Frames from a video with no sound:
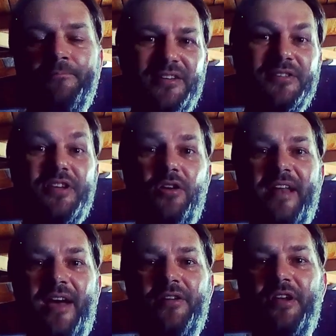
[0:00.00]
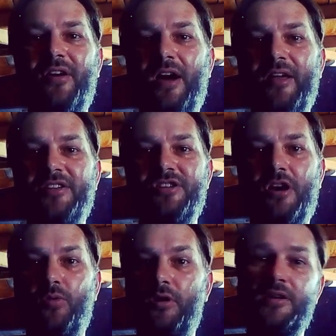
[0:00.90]
So now you know how
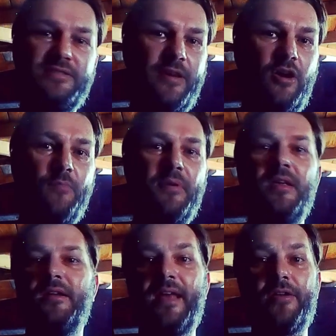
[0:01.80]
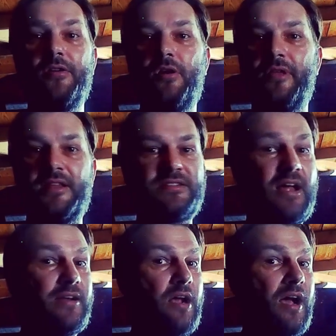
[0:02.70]
EGR works, I hope. Now you know that it's
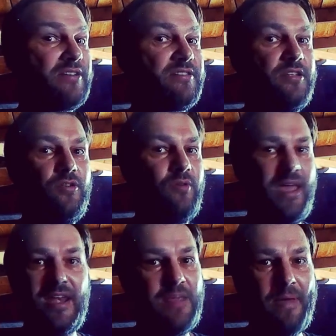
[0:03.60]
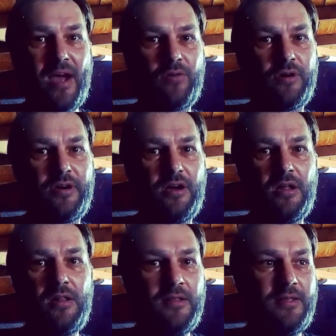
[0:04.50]
not costing you any power at
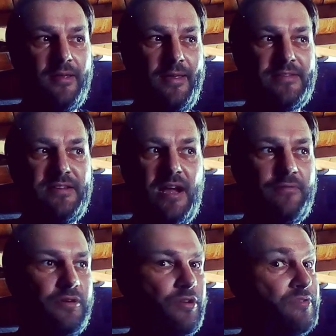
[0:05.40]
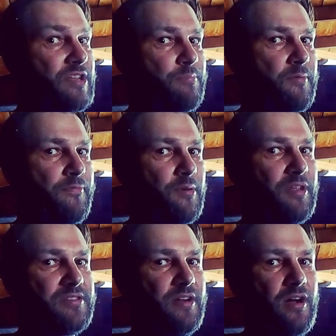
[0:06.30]
all. It's not reducing
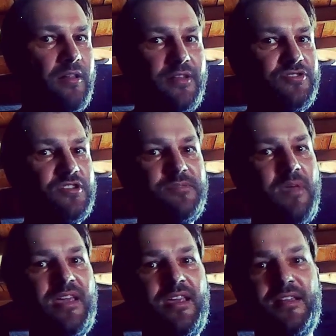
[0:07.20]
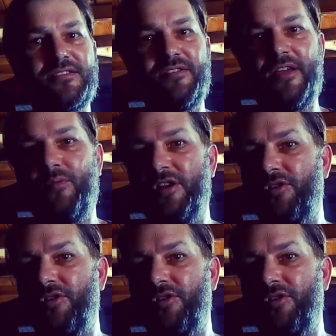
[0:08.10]
performance at all. It's just making it so that when you're